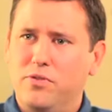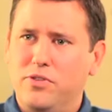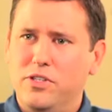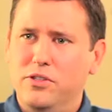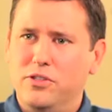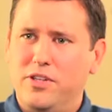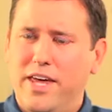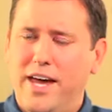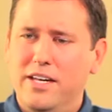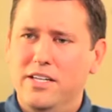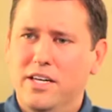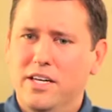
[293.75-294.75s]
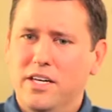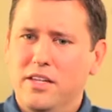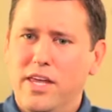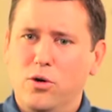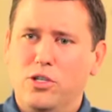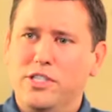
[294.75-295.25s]
feels that
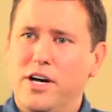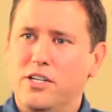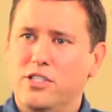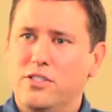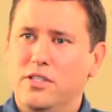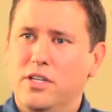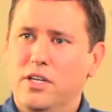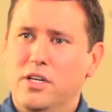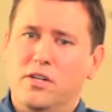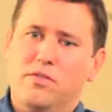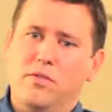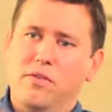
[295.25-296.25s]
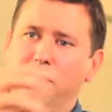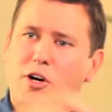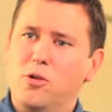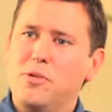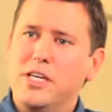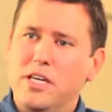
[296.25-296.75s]
they were touched from the
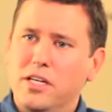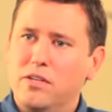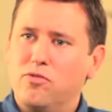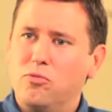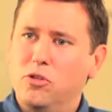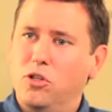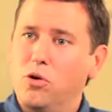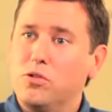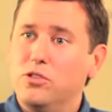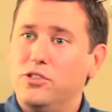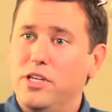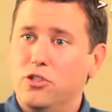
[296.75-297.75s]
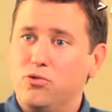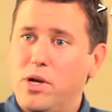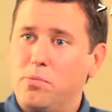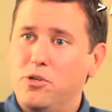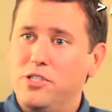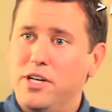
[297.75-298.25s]
very beginning, from a local sales
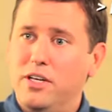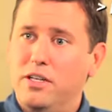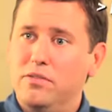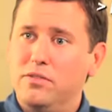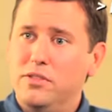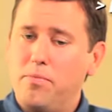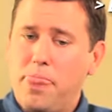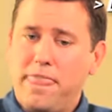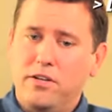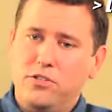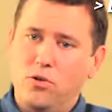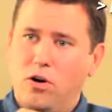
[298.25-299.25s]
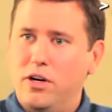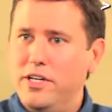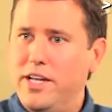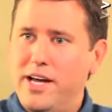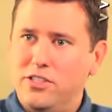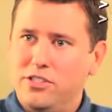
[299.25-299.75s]
representative to our
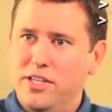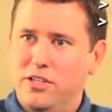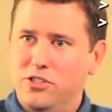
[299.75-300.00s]
in-house sales